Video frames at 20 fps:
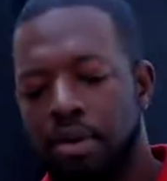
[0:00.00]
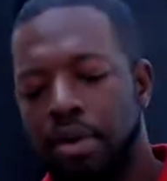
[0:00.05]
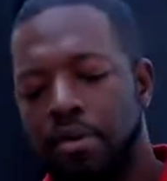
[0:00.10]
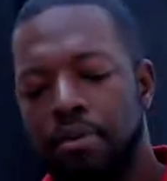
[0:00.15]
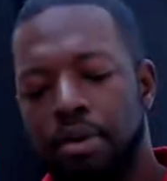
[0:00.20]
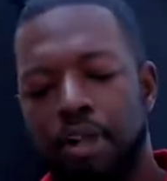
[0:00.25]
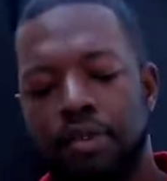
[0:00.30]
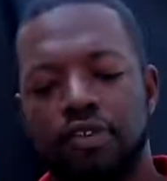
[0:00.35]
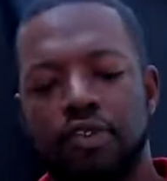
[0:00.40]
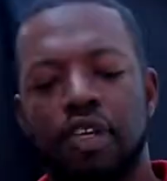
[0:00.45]

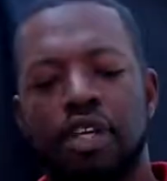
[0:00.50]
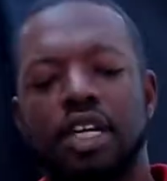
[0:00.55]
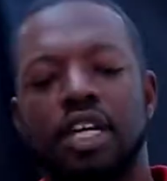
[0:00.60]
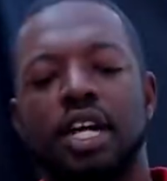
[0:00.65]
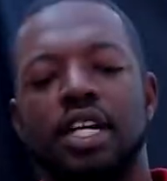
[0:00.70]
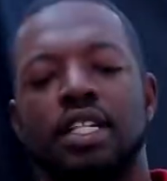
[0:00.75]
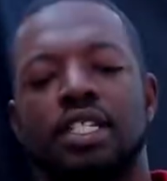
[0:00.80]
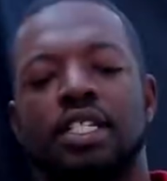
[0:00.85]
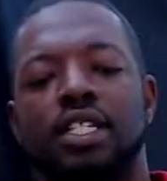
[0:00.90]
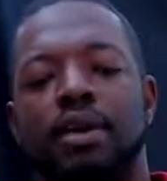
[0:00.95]
But if you're
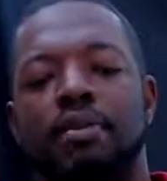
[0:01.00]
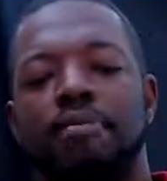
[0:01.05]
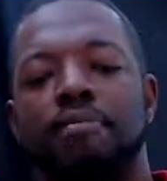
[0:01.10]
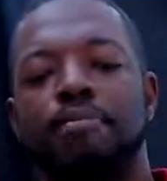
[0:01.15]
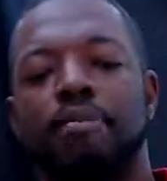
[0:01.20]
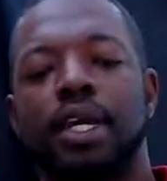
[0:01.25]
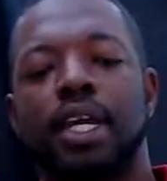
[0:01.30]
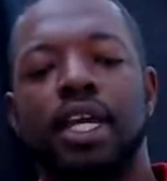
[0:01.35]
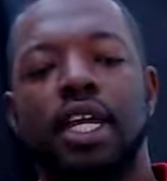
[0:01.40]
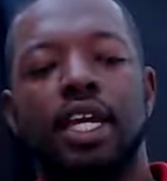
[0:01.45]
cutting something
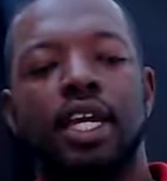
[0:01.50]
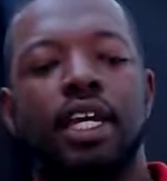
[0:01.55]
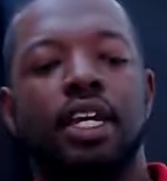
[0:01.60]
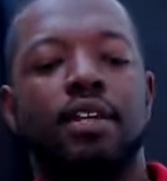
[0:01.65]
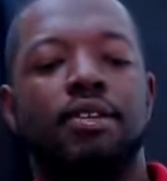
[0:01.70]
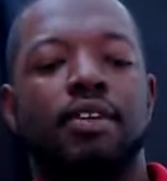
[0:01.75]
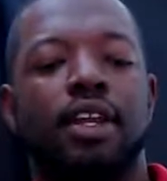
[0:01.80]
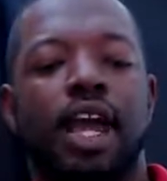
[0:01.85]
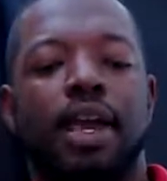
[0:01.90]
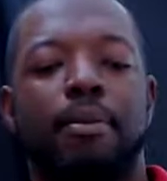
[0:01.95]
big,
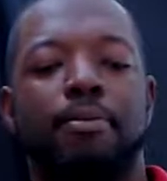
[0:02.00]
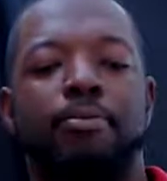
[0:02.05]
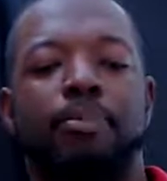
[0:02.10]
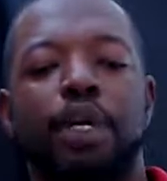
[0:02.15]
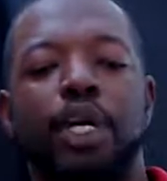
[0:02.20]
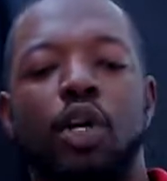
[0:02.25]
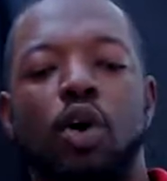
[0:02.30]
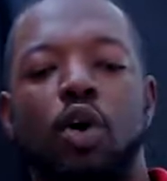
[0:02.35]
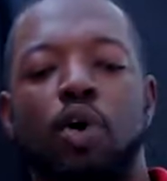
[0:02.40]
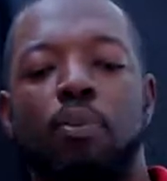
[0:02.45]
like
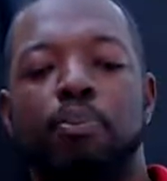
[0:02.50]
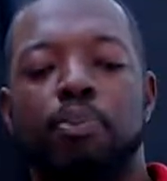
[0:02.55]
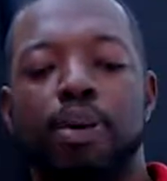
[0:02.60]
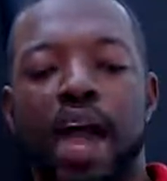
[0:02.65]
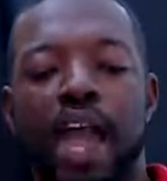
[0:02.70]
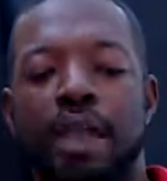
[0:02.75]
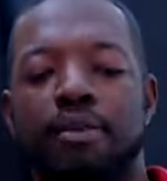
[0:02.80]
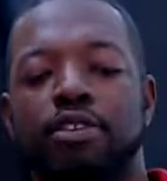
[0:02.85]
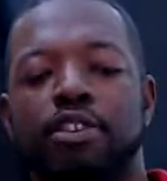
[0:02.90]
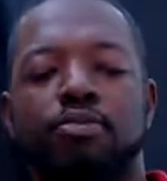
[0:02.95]
big old
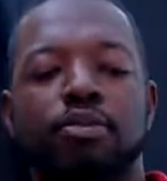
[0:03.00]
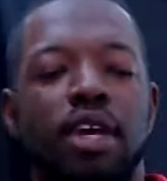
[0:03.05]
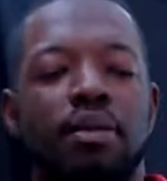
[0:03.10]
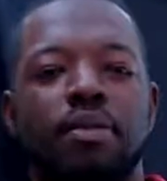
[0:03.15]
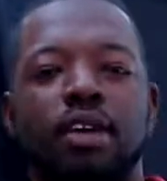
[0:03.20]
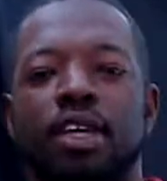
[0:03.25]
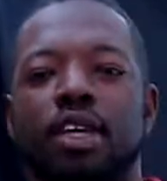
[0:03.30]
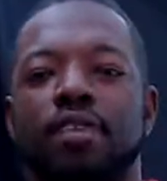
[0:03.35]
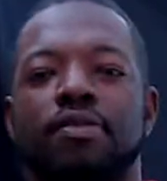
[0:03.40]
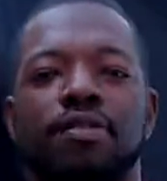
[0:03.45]
pipes, maybe
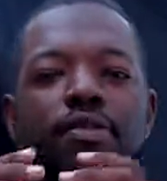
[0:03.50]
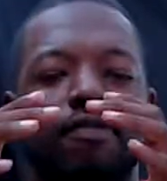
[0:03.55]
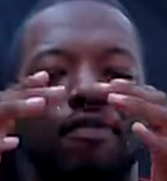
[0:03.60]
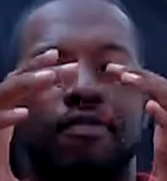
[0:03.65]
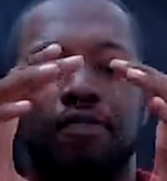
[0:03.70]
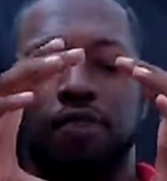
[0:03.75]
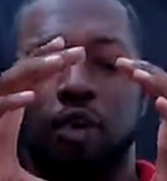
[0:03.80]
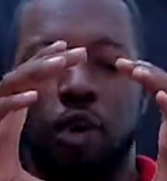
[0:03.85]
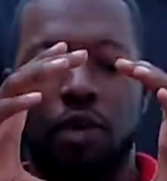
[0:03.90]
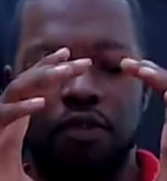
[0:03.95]
even
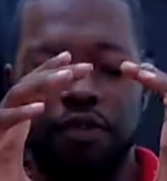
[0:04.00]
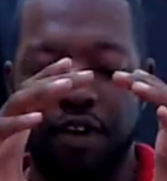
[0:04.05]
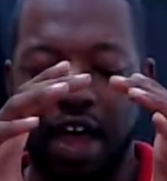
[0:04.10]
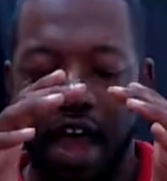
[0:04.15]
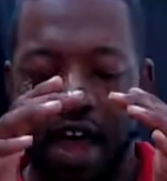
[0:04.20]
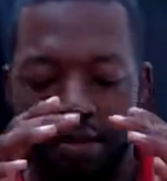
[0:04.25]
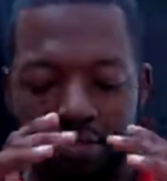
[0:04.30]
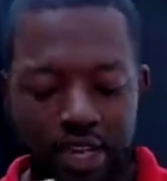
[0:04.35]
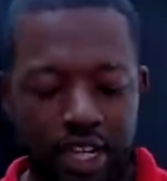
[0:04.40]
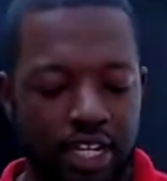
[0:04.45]
4 or
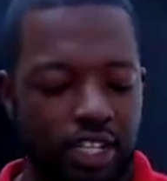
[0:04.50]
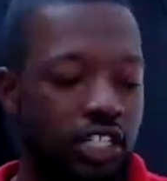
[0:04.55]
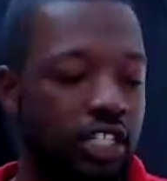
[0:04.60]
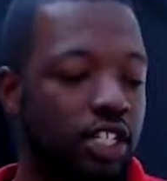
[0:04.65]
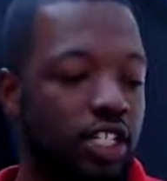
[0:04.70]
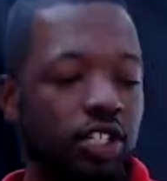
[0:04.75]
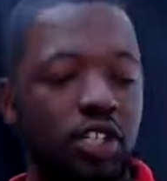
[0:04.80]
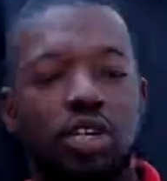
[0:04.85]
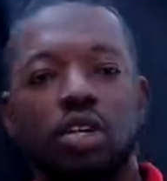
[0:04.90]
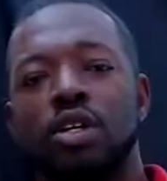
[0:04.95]
5
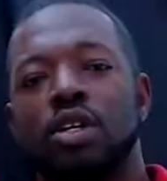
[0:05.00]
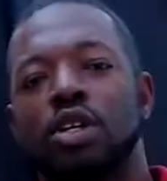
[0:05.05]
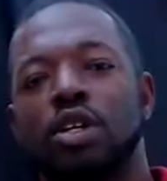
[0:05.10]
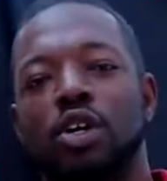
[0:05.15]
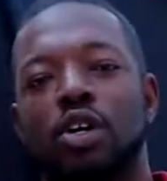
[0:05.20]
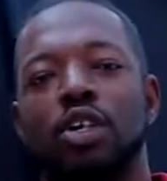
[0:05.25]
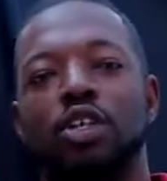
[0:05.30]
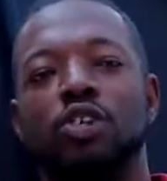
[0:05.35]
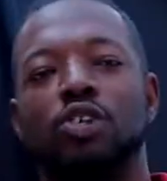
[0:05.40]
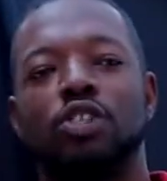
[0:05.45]
inches, you're
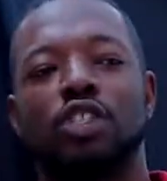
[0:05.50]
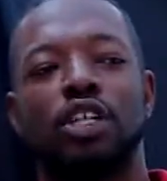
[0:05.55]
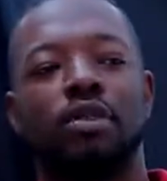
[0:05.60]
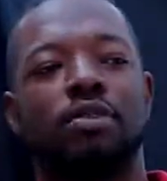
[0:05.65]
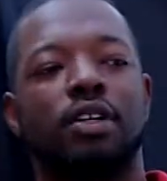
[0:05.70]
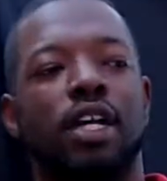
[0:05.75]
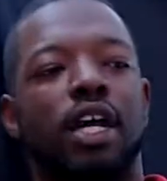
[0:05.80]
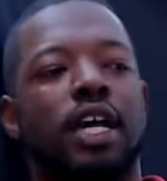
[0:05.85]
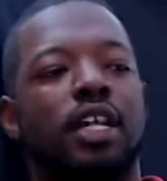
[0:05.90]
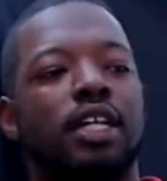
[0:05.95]
going to use something
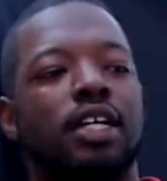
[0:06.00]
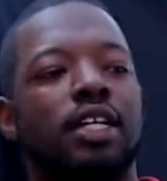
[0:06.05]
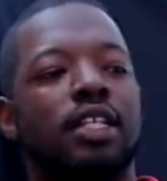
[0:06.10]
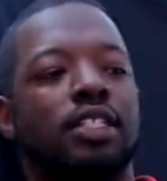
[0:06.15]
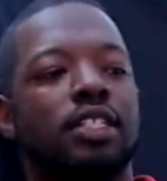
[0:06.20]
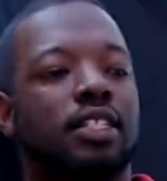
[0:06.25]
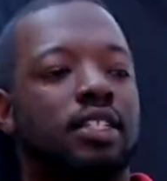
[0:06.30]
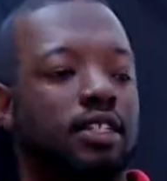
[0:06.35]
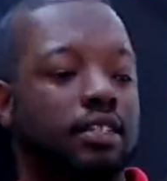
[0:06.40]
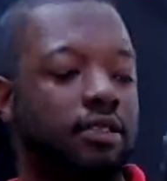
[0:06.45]
like this.